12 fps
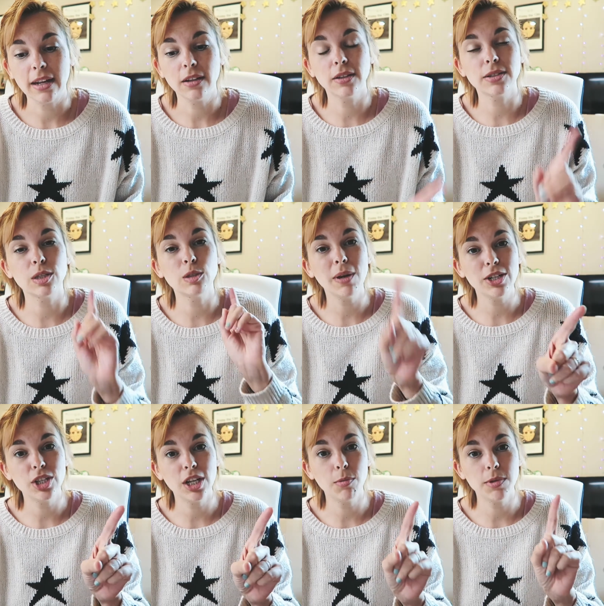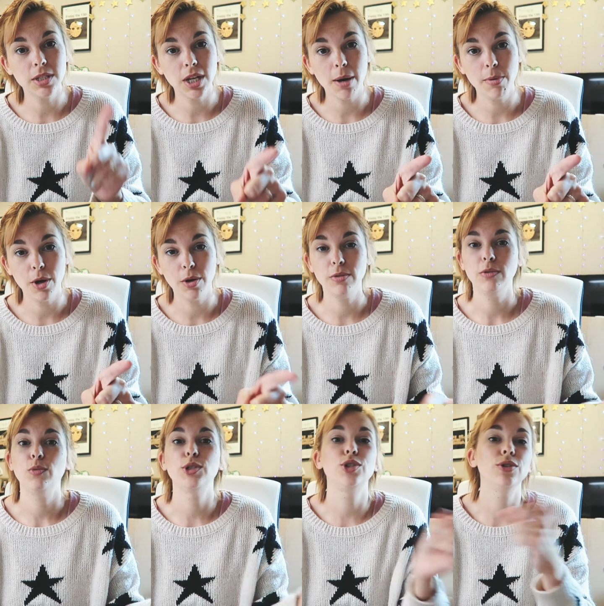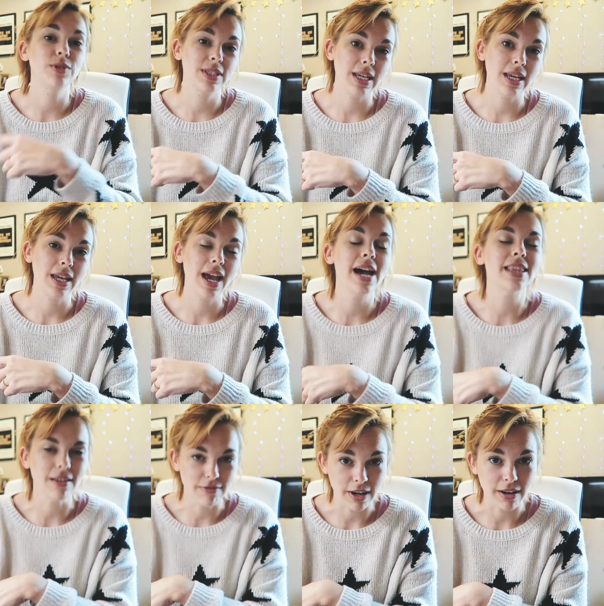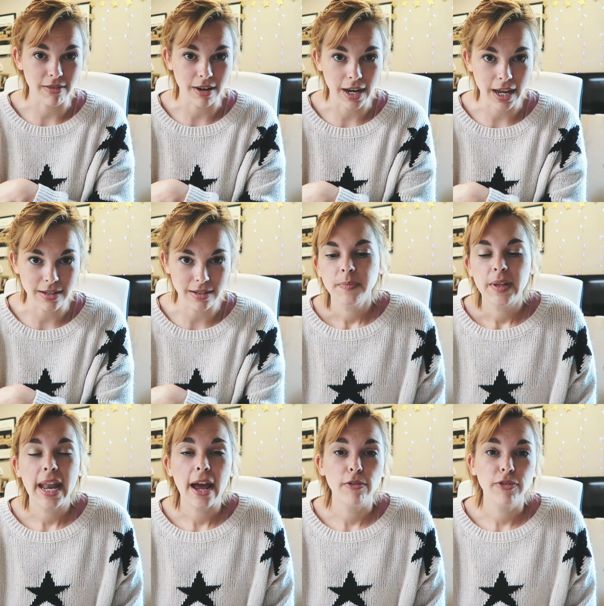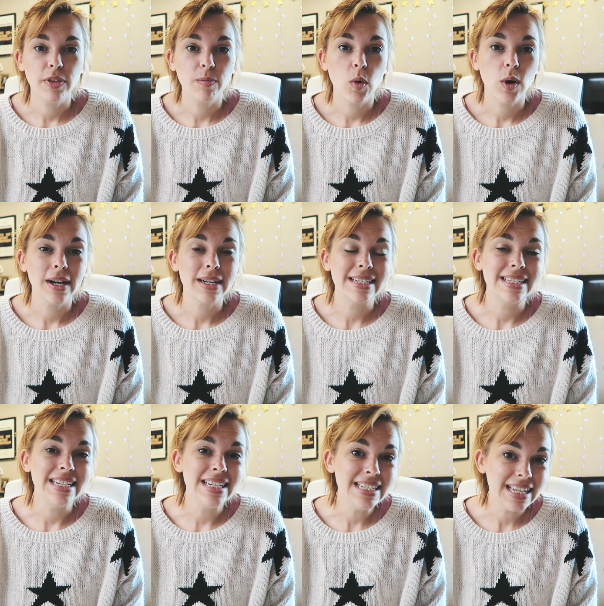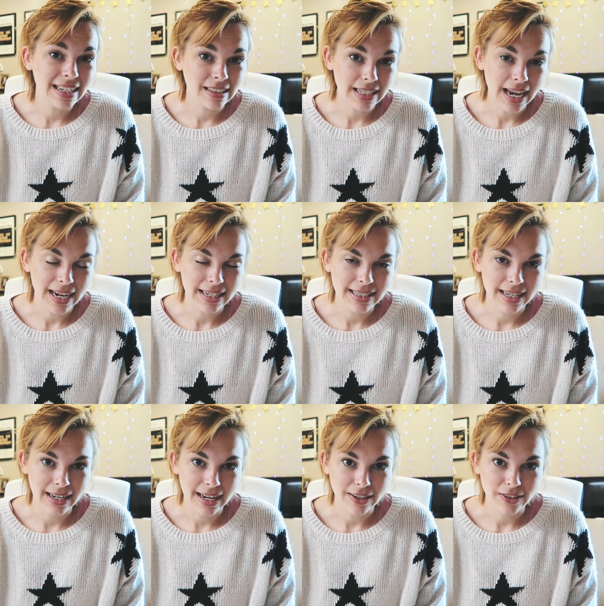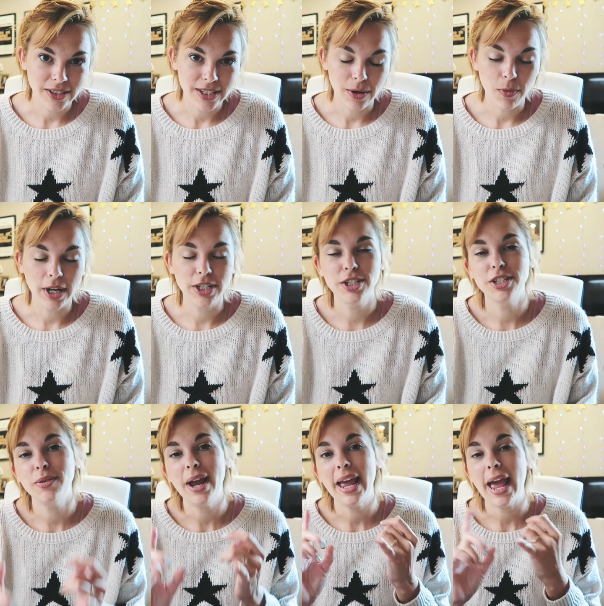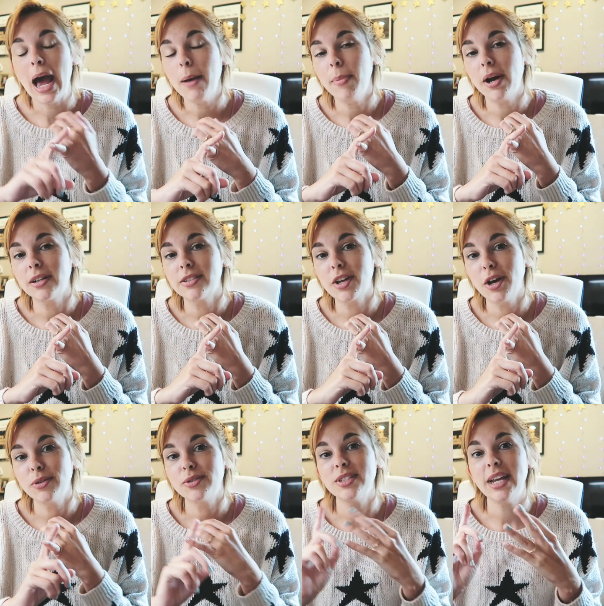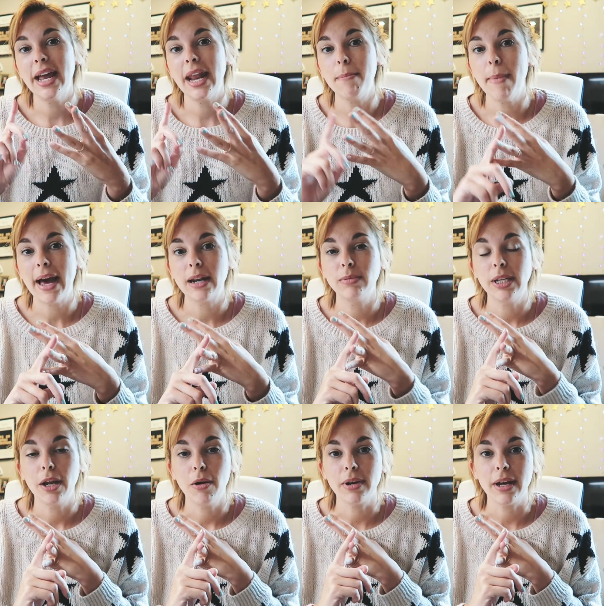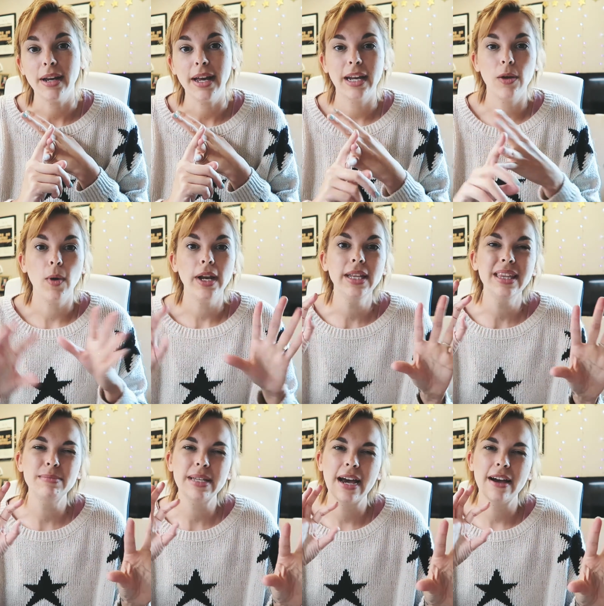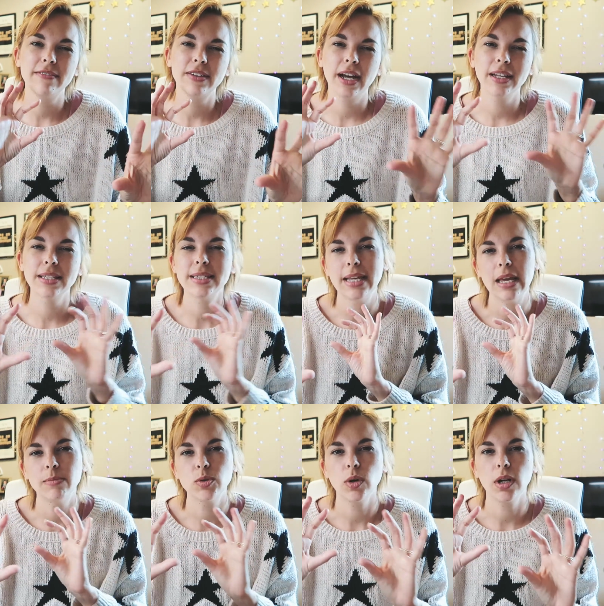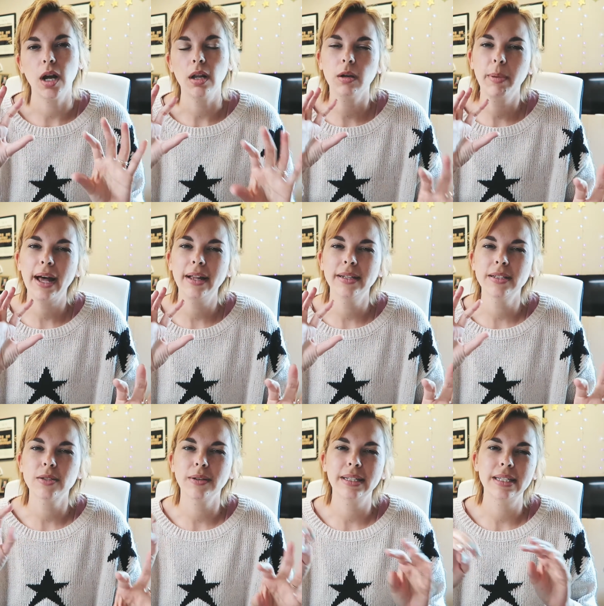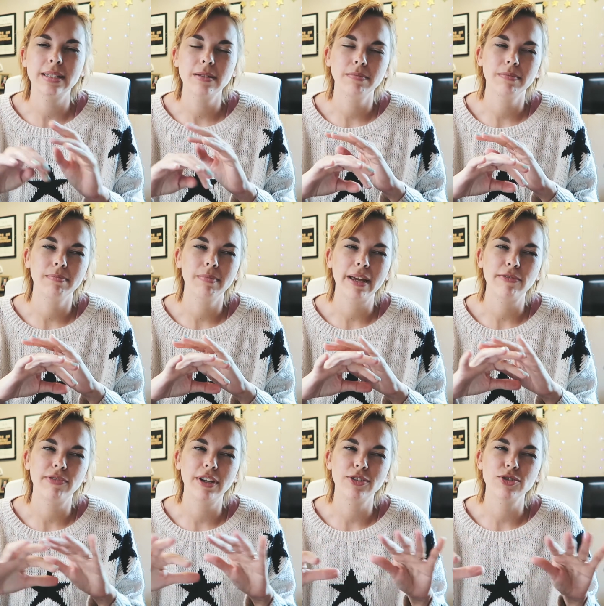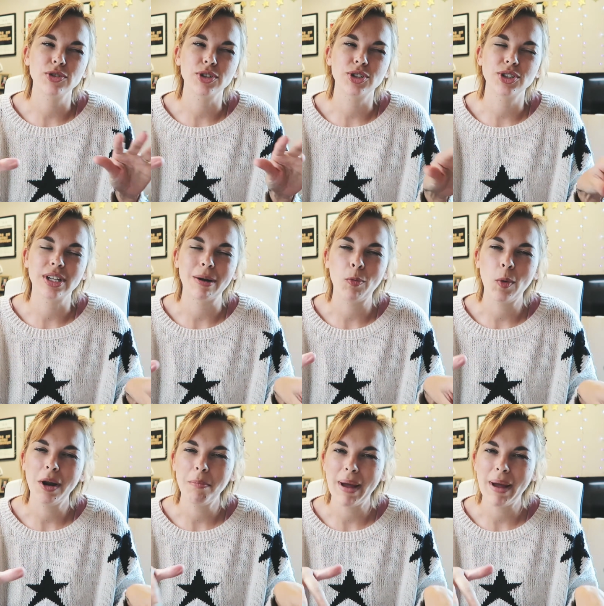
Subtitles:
it looks especially good with the top coat, which you'll see at the very, very end. Now for the more detailed accent nails, I wanted to do a Hatbox Ghost and a Madame Leota. And I wanted them to have kind of the same sort of color palette, so at least my fingers looked somewhat